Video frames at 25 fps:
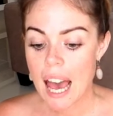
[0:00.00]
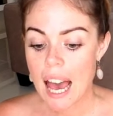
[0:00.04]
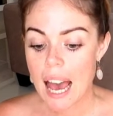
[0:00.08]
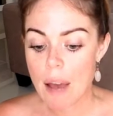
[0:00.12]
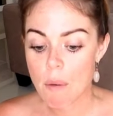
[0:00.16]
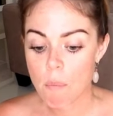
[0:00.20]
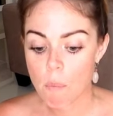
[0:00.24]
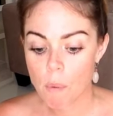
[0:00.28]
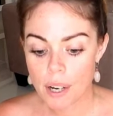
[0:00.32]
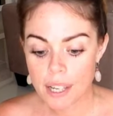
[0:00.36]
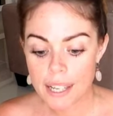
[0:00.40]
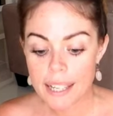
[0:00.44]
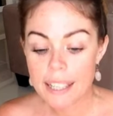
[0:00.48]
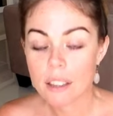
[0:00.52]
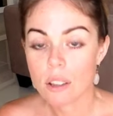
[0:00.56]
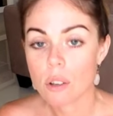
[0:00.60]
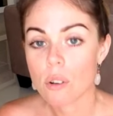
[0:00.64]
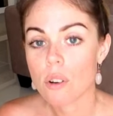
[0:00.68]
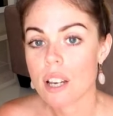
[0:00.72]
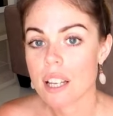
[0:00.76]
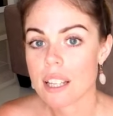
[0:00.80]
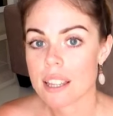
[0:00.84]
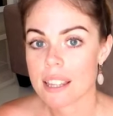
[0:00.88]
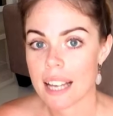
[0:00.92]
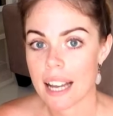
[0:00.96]
And when I
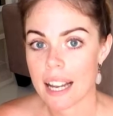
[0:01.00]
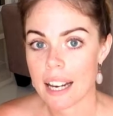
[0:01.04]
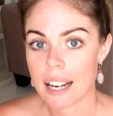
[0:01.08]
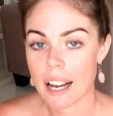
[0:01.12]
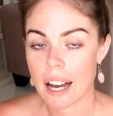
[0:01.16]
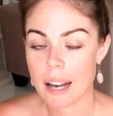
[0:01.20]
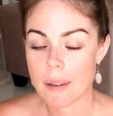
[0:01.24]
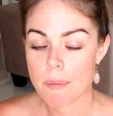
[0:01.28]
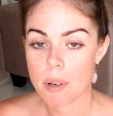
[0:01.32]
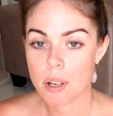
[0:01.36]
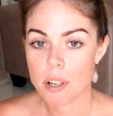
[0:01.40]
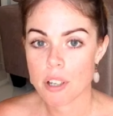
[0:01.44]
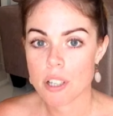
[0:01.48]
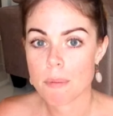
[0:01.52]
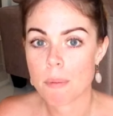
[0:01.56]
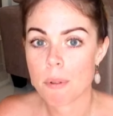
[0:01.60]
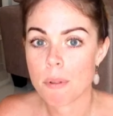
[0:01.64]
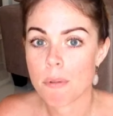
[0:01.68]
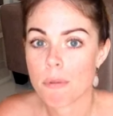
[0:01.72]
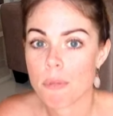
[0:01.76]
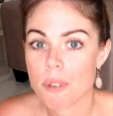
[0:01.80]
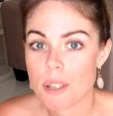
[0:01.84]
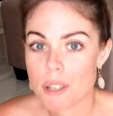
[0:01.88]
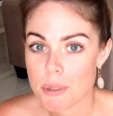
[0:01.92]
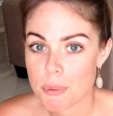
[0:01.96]
look at that, I'm going to
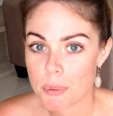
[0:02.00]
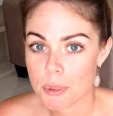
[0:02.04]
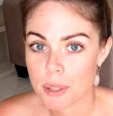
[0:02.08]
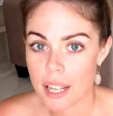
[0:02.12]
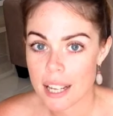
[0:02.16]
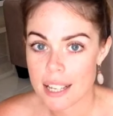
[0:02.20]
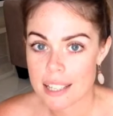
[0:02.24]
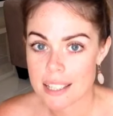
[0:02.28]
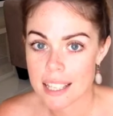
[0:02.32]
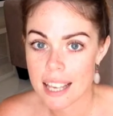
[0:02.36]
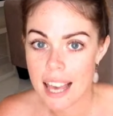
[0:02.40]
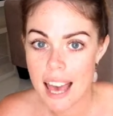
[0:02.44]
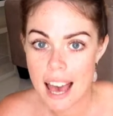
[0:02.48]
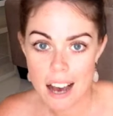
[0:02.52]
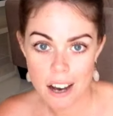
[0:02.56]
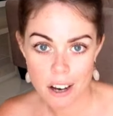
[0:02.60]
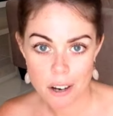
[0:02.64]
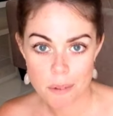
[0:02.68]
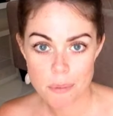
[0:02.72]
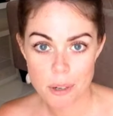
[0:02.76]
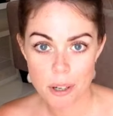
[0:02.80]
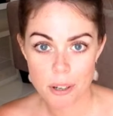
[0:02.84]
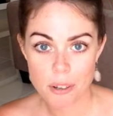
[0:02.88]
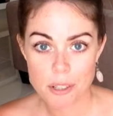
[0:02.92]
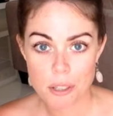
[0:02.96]
be visualizing how
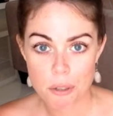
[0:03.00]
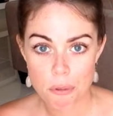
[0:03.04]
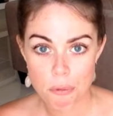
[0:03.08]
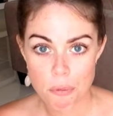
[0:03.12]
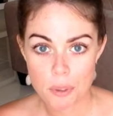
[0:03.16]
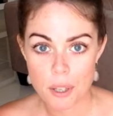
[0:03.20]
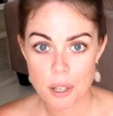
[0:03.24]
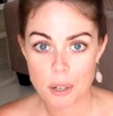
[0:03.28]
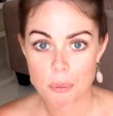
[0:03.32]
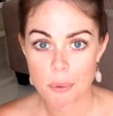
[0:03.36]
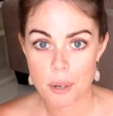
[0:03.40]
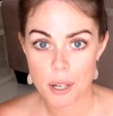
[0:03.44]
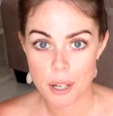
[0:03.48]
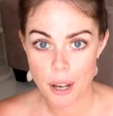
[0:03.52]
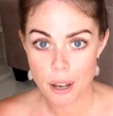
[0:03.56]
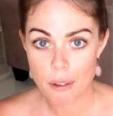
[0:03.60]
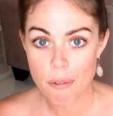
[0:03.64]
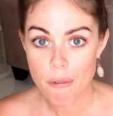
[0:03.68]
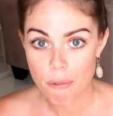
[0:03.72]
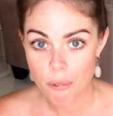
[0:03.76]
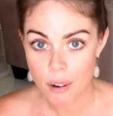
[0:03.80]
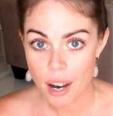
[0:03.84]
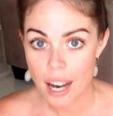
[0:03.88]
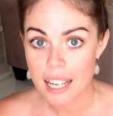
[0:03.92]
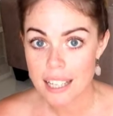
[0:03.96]
I'm going to feel when I
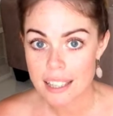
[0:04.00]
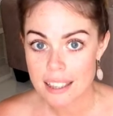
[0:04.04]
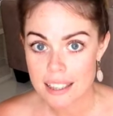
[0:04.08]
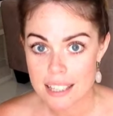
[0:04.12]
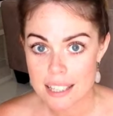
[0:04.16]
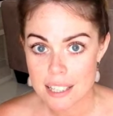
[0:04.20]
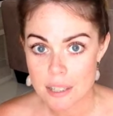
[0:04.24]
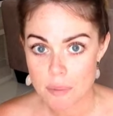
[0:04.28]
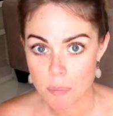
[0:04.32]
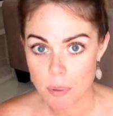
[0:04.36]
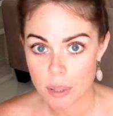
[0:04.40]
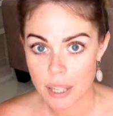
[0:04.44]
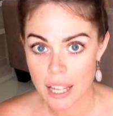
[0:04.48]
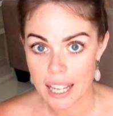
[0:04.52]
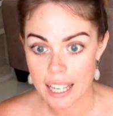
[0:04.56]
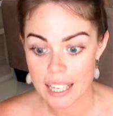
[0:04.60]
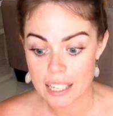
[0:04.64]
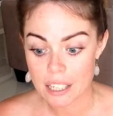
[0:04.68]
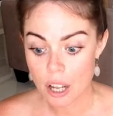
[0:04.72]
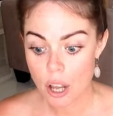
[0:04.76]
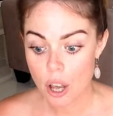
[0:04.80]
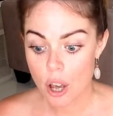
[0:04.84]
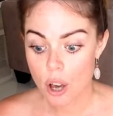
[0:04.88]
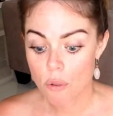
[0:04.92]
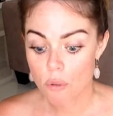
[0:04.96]
find this
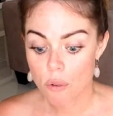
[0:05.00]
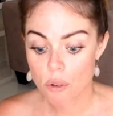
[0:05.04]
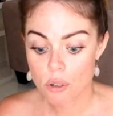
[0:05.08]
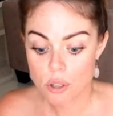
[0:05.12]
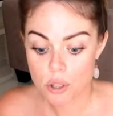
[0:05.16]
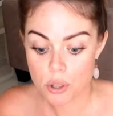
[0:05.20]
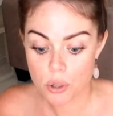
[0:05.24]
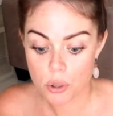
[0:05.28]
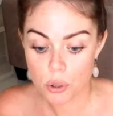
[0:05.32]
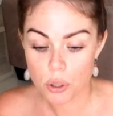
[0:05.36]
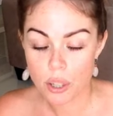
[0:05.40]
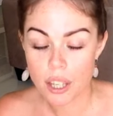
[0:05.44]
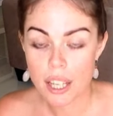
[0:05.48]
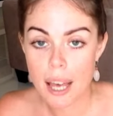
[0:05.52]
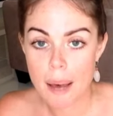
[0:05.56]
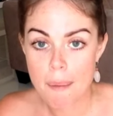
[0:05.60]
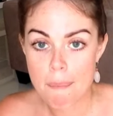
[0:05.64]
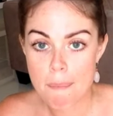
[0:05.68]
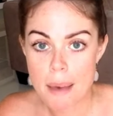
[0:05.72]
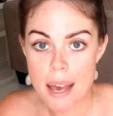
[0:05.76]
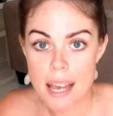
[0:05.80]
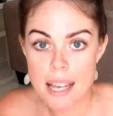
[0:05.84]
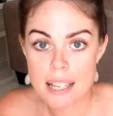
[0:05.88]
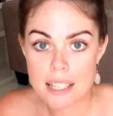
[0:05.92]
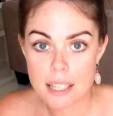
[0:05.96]
plan for a truly
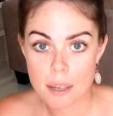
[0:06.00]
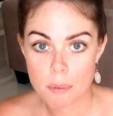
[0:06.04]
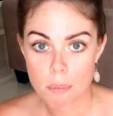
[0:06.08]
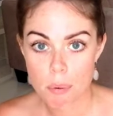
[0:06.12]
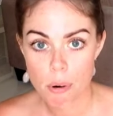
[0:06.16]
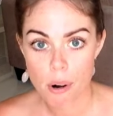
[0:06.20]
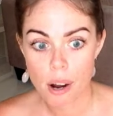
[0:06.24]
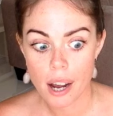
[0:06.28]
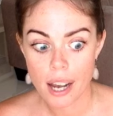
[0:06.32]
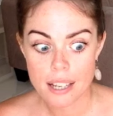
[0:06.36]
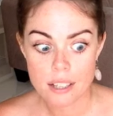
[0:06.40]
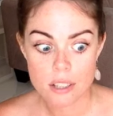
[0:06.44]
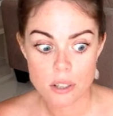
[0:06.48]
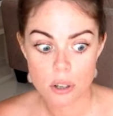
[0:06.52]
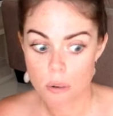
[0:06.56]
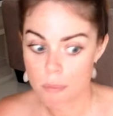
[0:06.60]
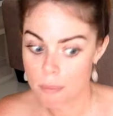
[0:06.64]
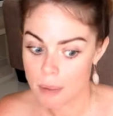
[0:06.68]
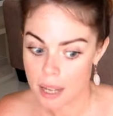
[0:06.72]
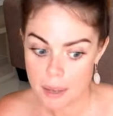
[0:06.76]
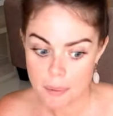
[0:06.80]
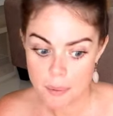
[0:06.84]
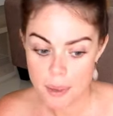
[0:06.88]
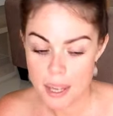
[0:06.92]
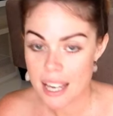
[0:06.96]
amazing price, or
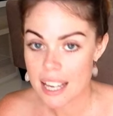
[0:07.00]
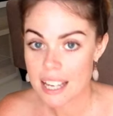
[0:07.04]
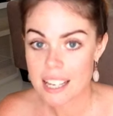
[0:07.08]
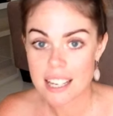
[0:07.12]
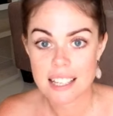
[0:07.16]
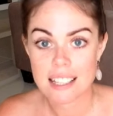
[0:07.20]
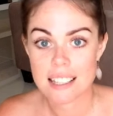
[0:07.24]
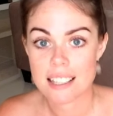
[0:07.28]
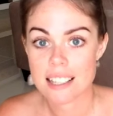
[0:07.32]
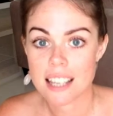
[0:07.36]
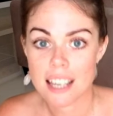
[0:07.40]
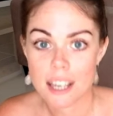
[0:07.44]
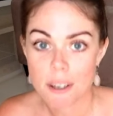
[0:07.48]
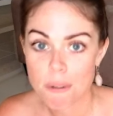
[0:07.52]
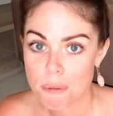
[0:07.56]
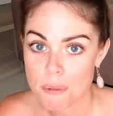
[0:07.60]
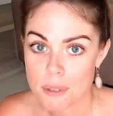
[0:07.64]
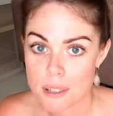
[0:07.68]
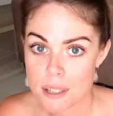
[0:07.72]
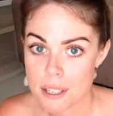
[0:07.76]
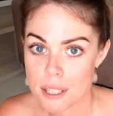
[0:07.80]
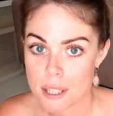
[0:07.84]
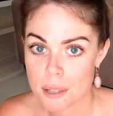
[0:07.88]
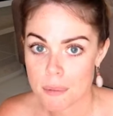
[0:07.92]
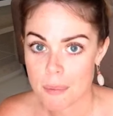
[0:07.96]
maybe it is
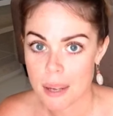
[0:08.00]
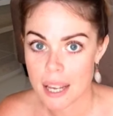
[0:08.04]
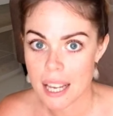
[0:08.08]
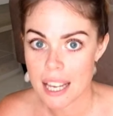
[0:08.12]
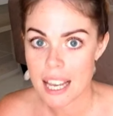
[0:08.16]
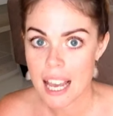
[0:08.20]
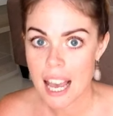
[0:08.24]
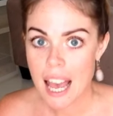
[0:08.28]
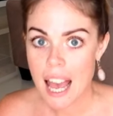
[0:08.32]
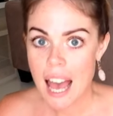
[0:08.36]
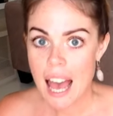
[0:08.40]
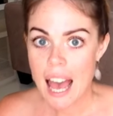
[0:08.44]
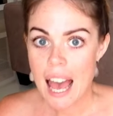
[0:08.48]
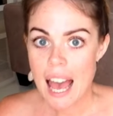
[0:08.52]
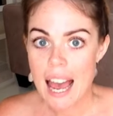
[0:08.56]
gifted to me.